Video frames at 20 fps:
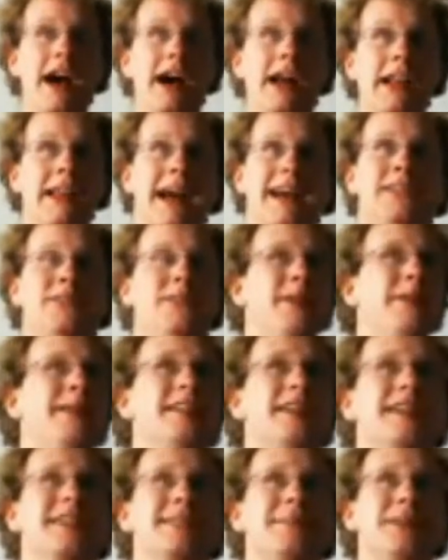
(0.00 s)
Uh, last week we
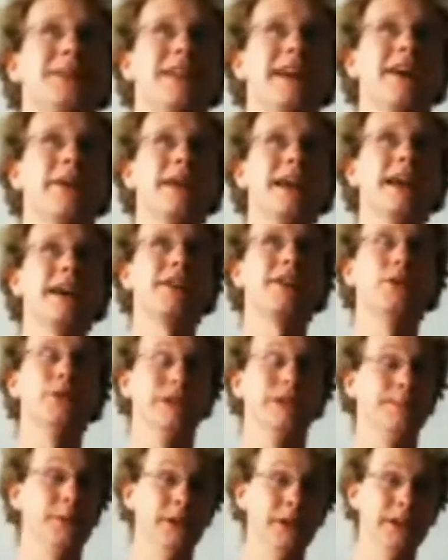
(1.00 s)
talked about how Yahoo
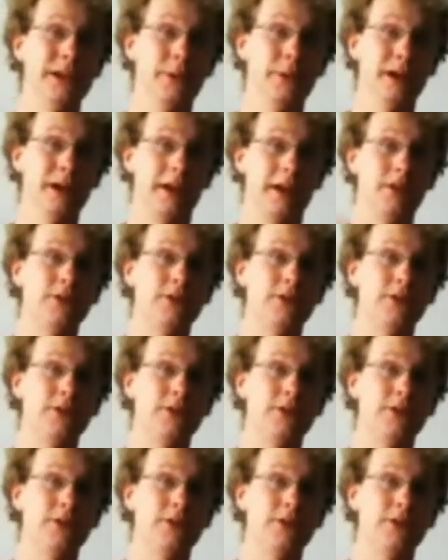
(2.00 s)
was pulling away